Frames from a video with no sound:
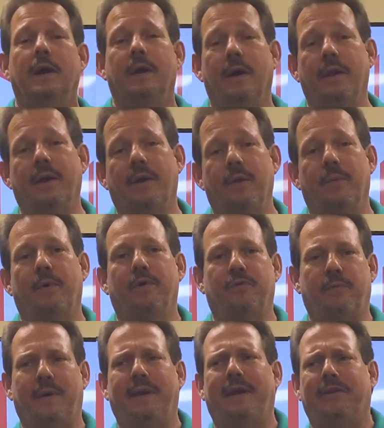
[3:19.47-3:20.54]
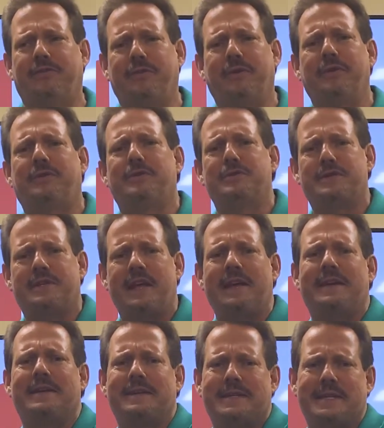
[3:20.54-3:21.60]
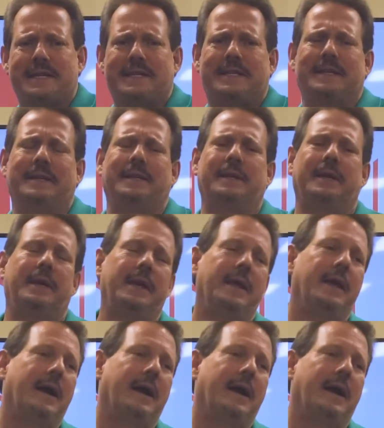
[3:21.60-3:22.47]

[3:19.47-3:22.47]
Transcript: in other words, one that's going to stay consistently,